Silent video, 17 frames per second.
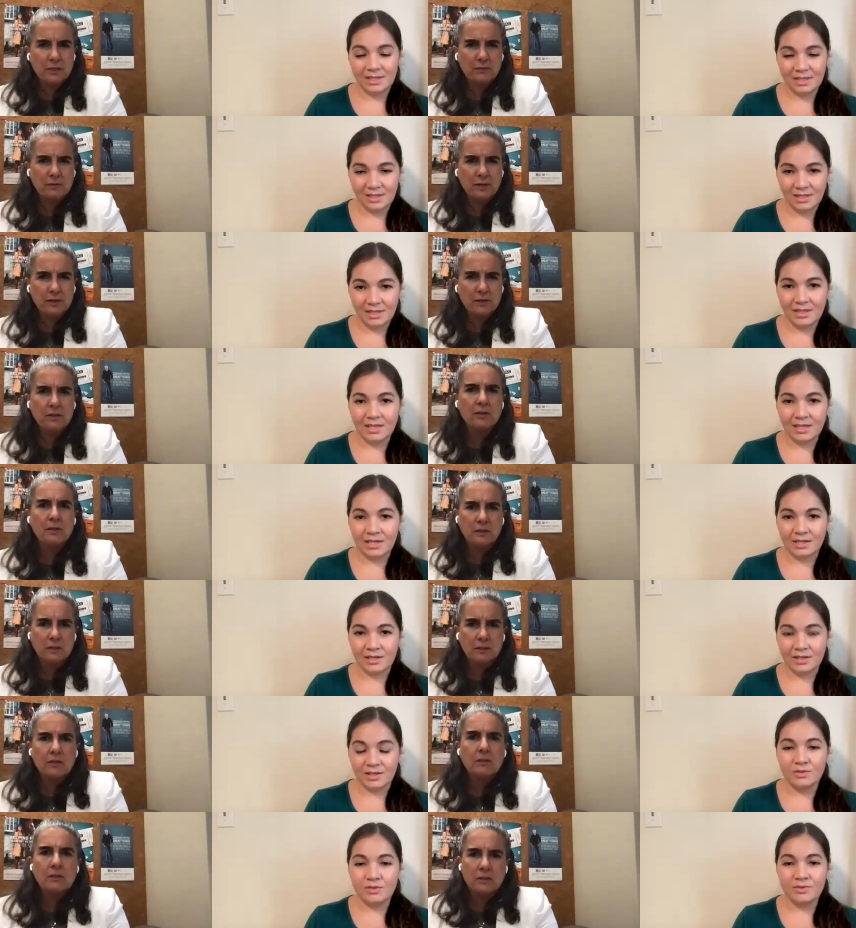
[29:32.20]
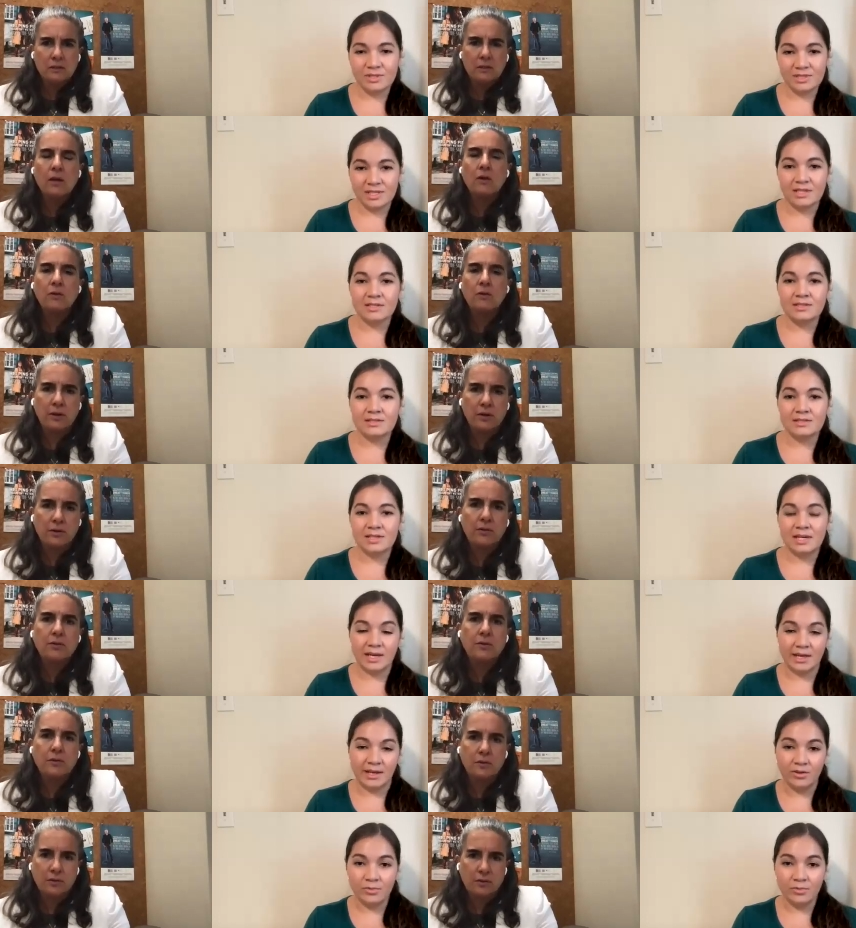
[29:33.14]
Speaker 1: Is that right? Yeah,
Speaker 2: you would text
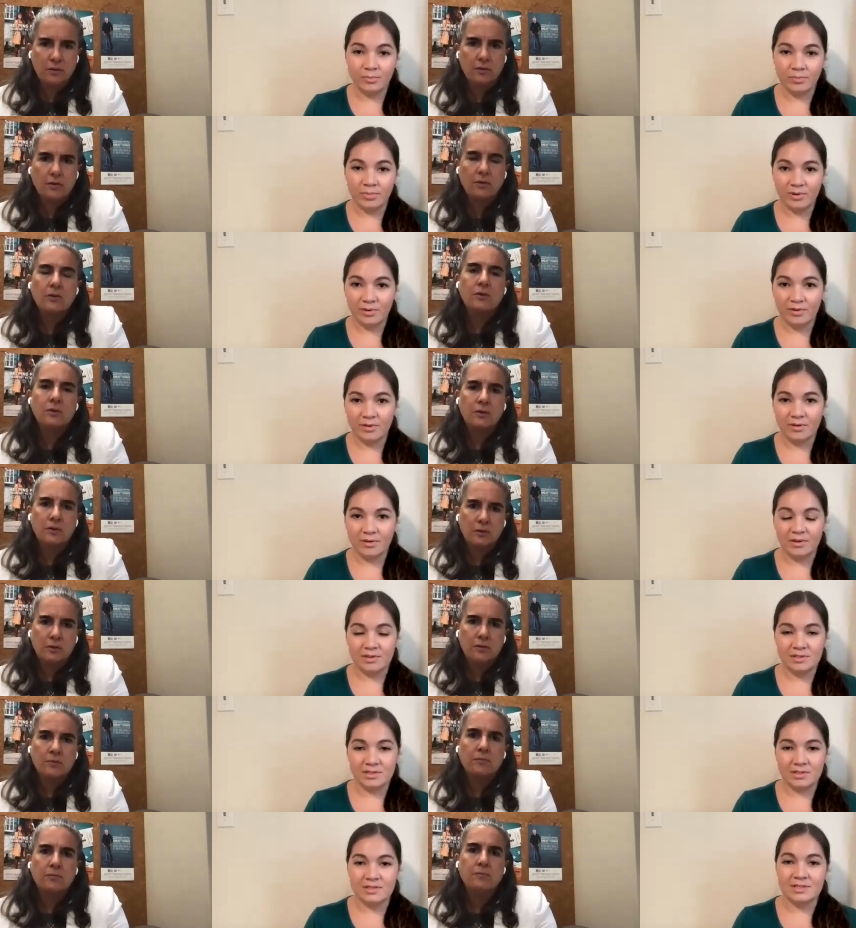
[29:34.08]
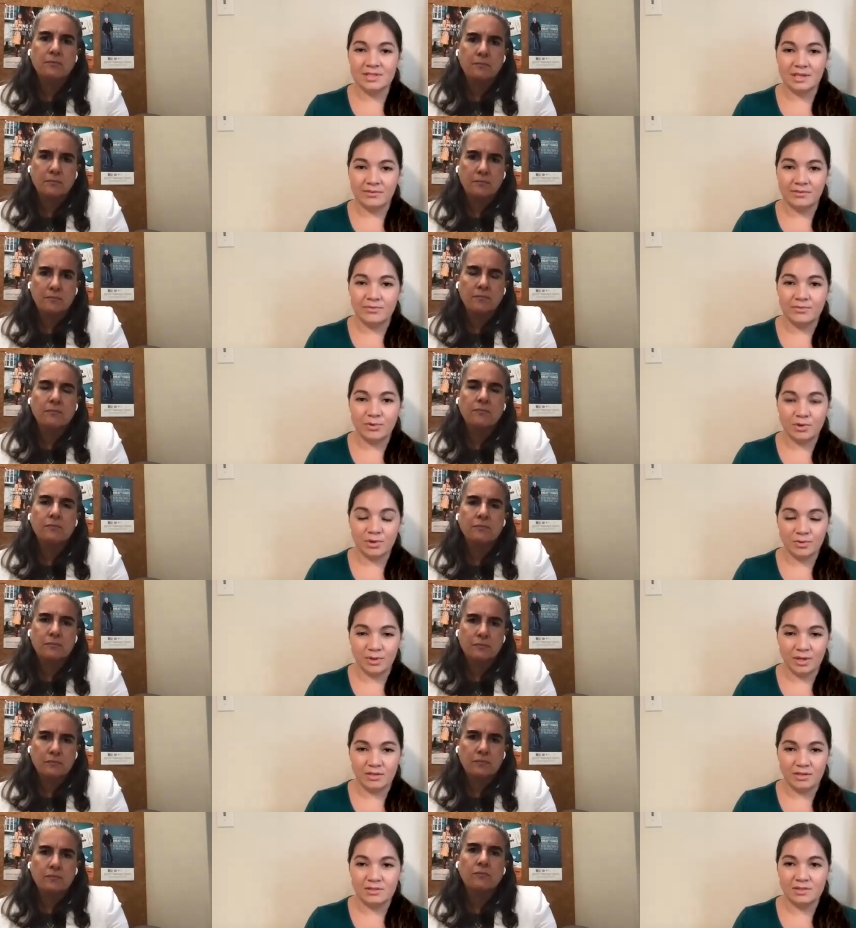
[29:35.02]
help to mm-hmm.
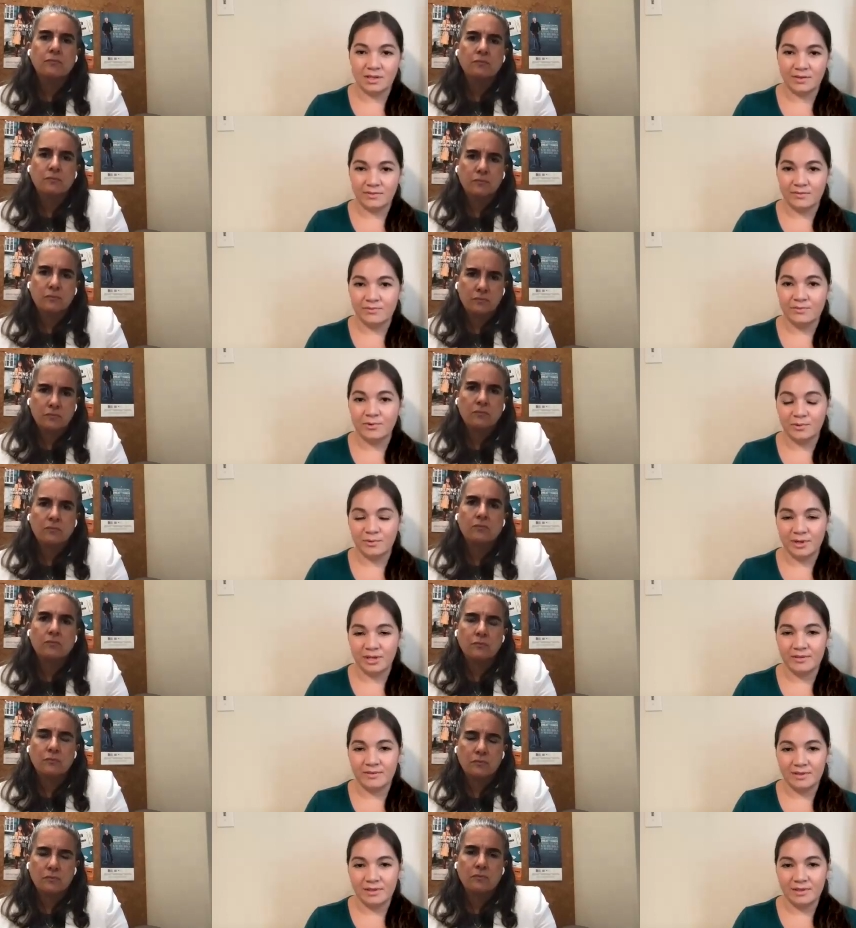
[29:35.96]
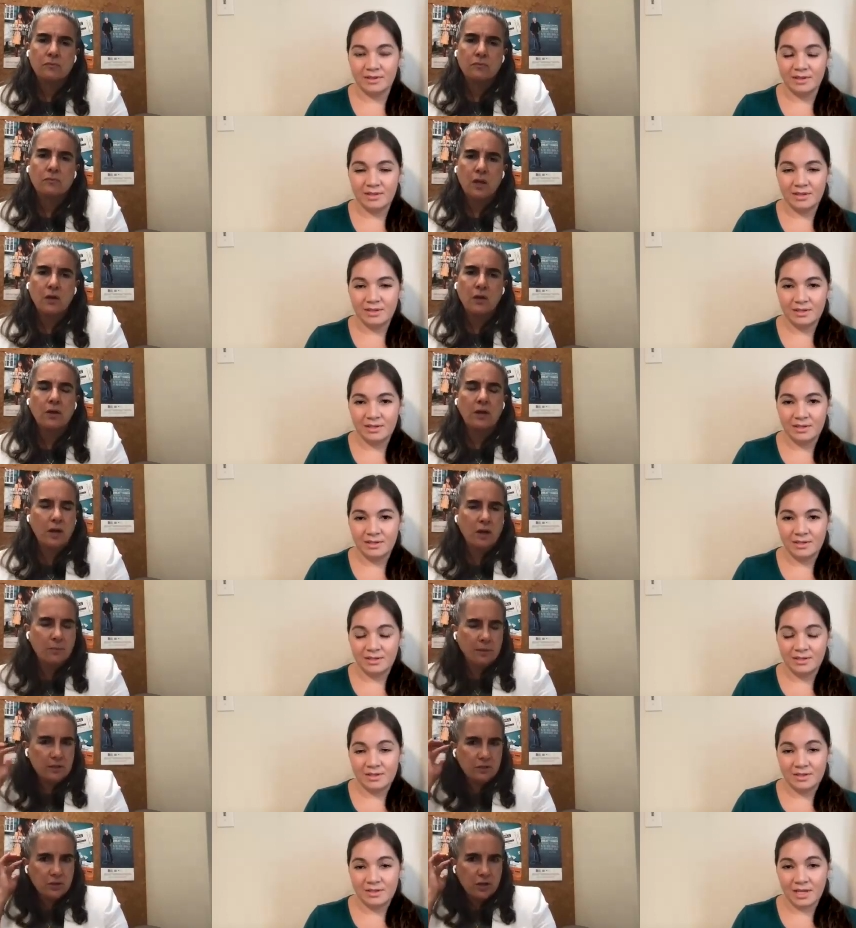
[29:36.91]
741 741.
Speaker 1: Okay, I'll
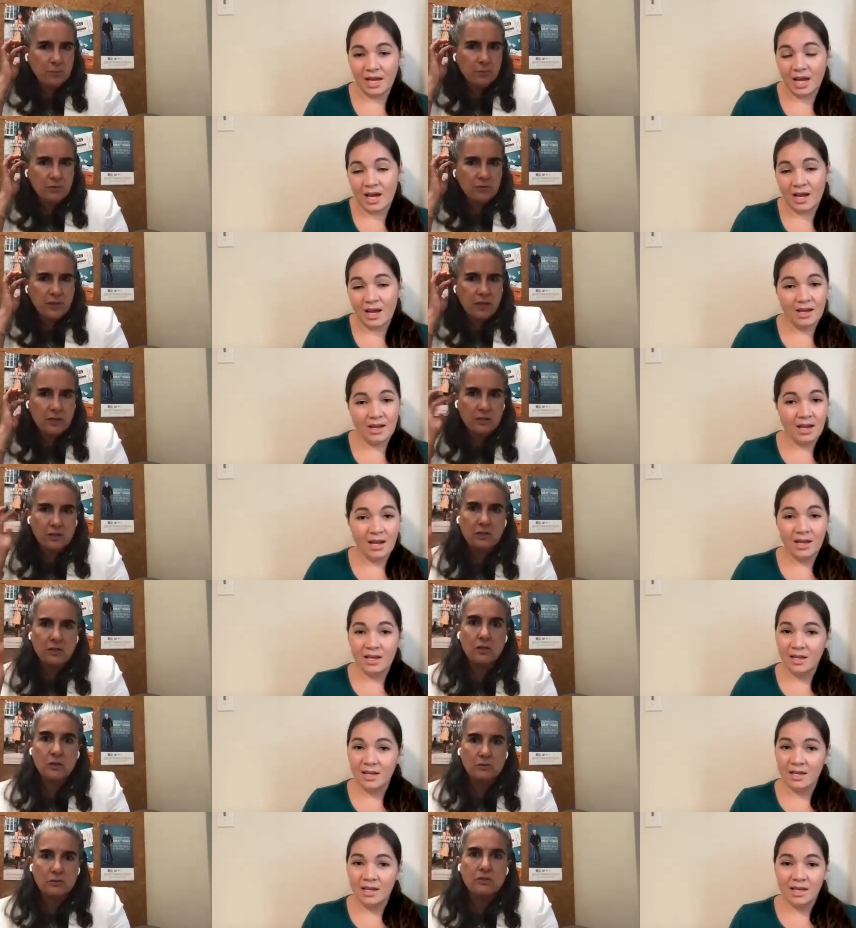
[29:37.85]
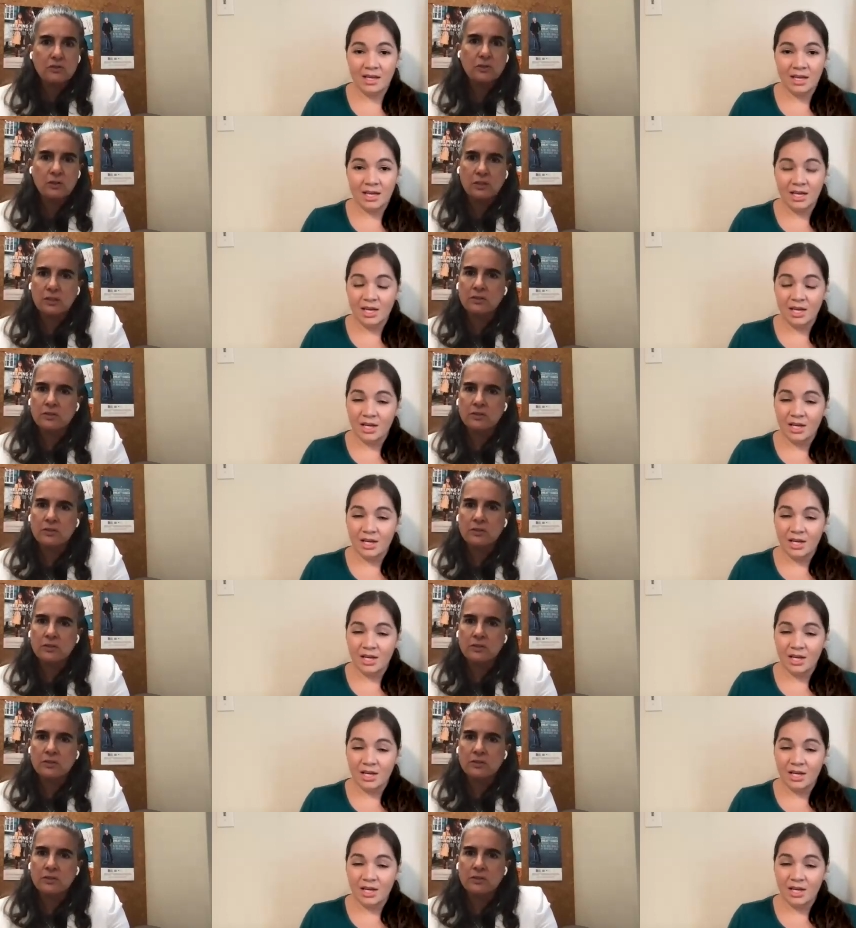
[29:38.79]
make sure I yeah. put that in the notes too.